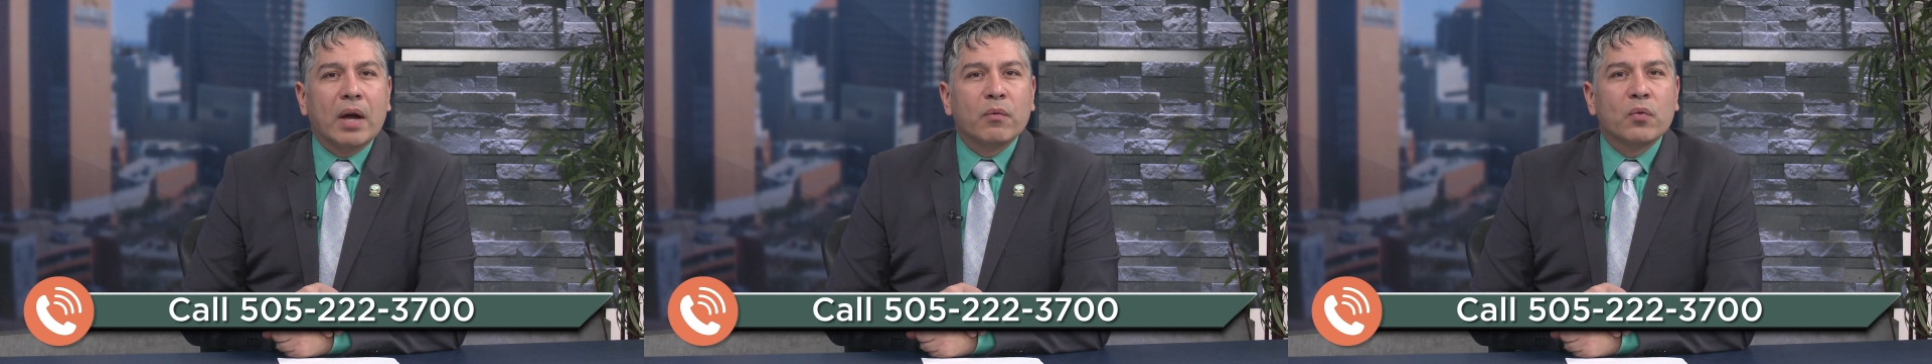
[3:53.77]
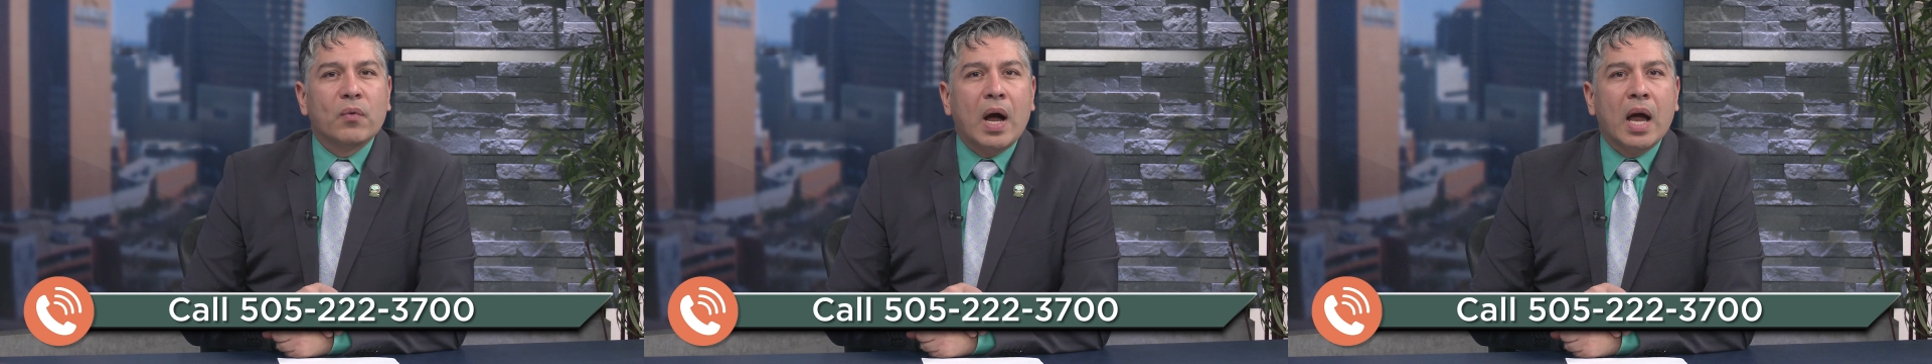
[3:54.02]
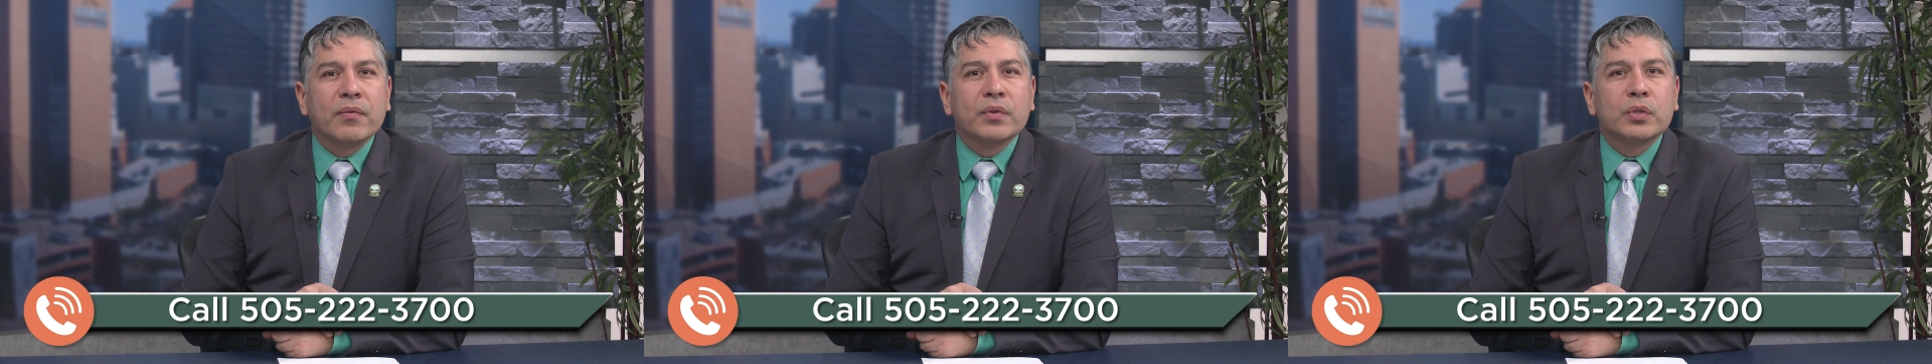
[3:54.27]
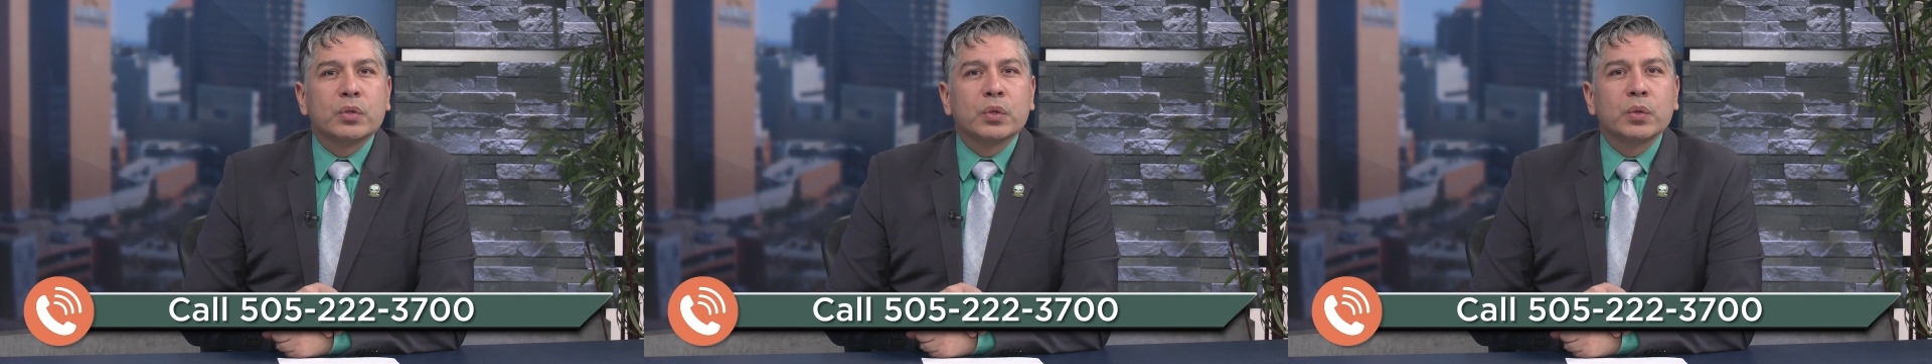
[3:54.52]

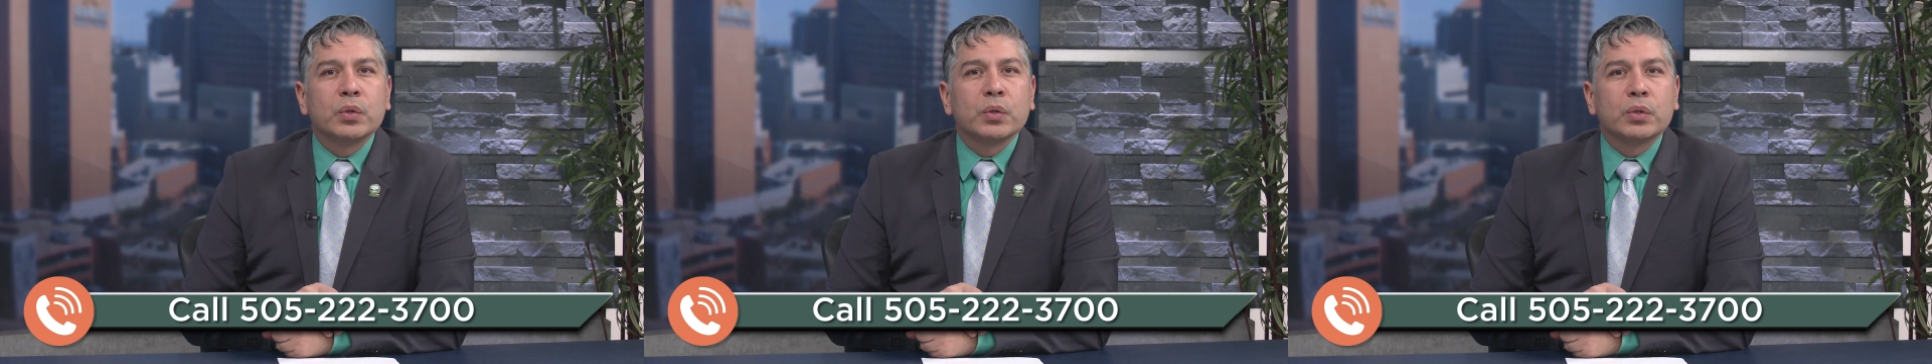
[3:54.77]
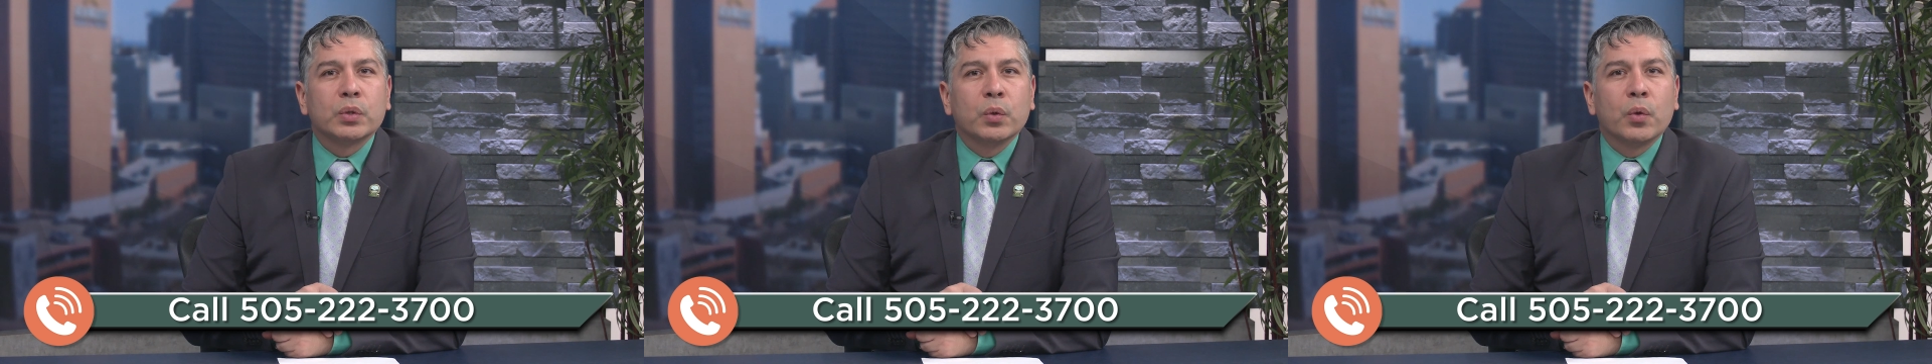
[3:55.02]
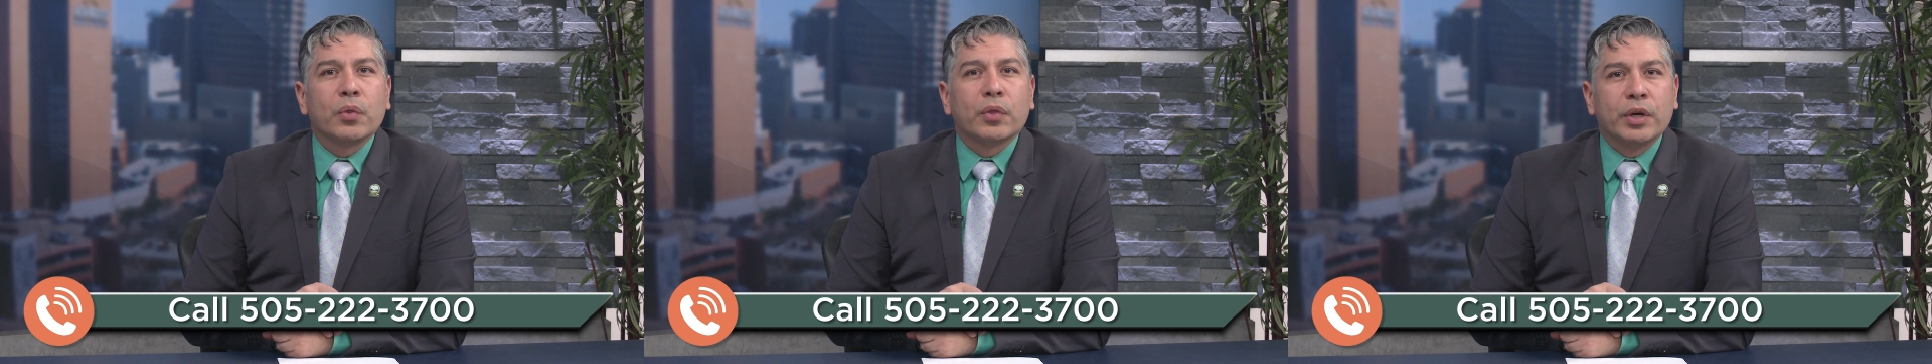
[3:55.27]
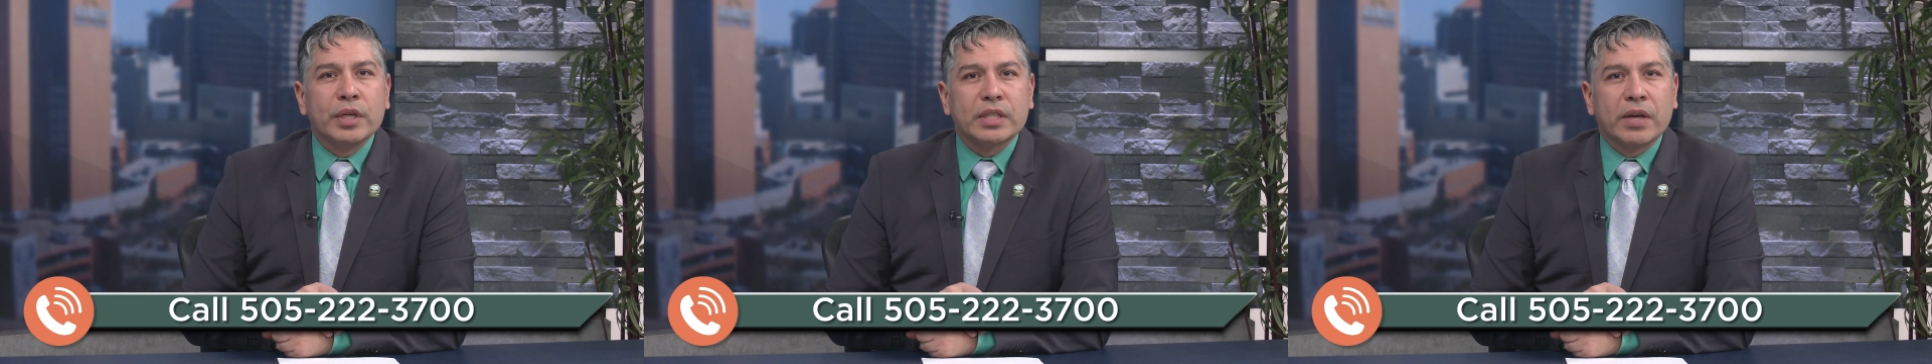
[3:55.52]

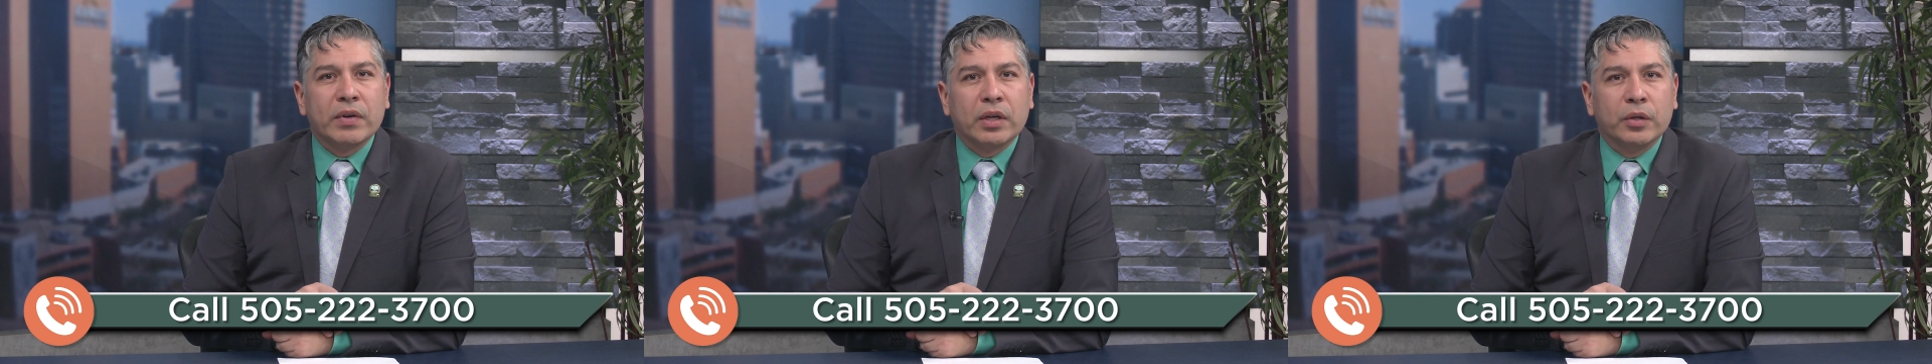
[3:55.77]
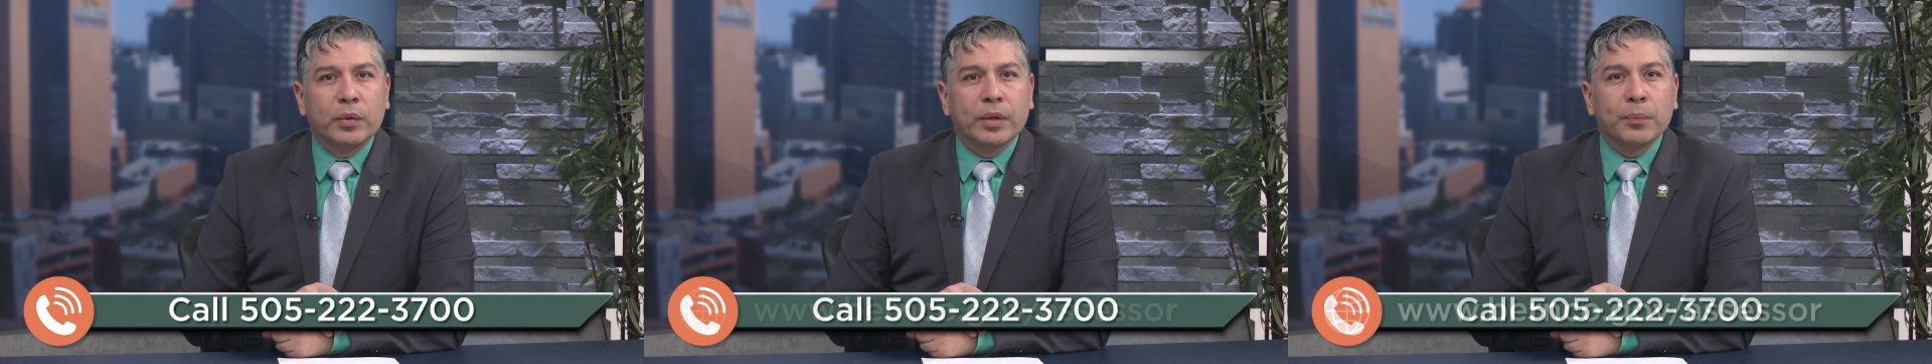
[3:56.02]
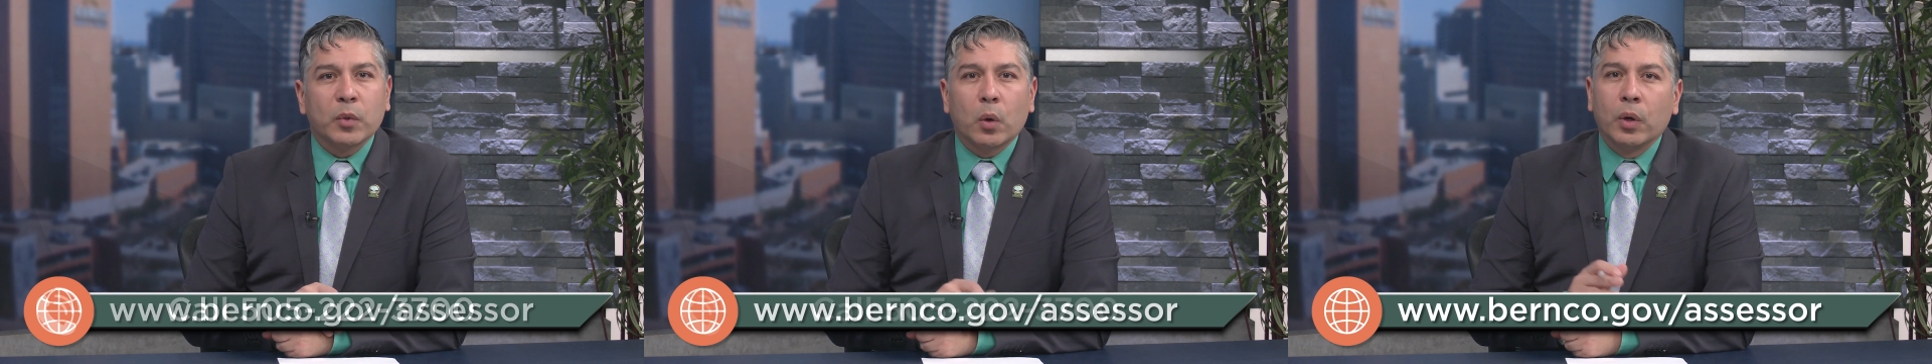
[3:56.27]
505-222-3700